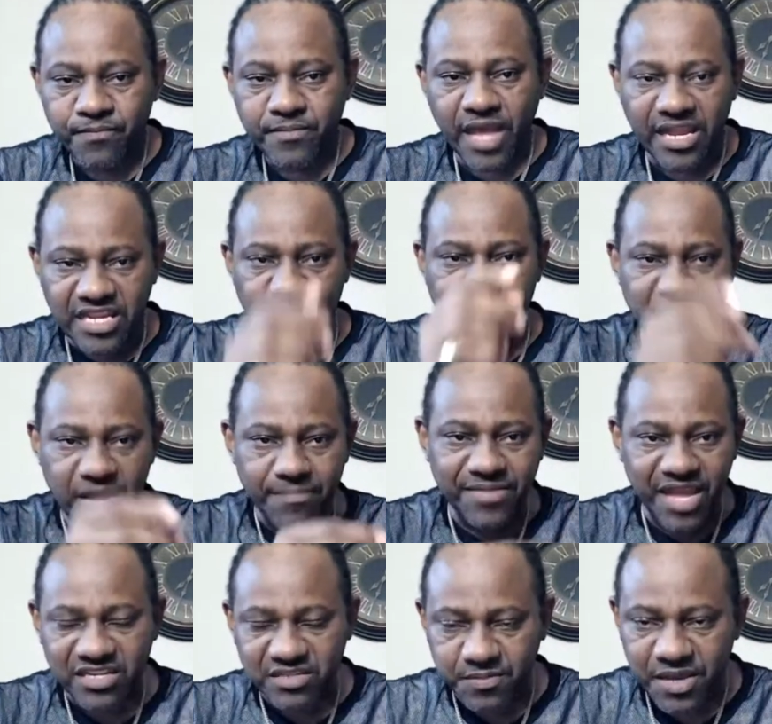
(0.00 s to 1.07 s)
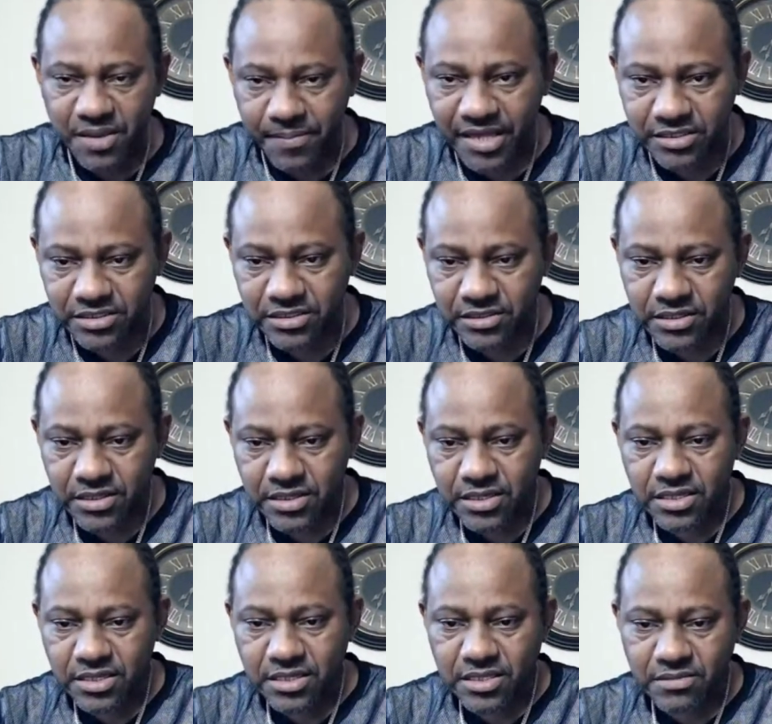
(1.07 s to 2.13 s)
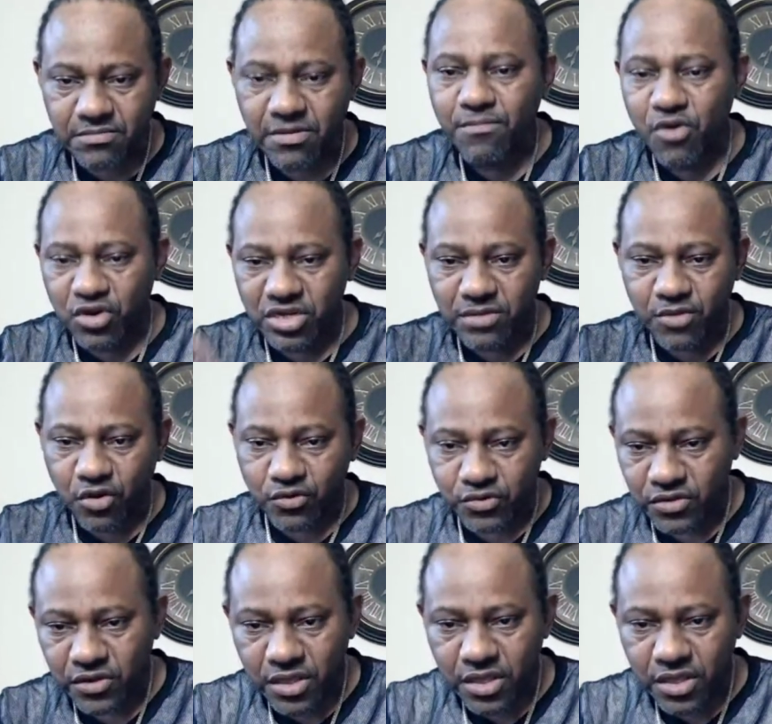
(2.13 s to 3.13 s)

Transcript: I deal with them tax papers. Me born him out.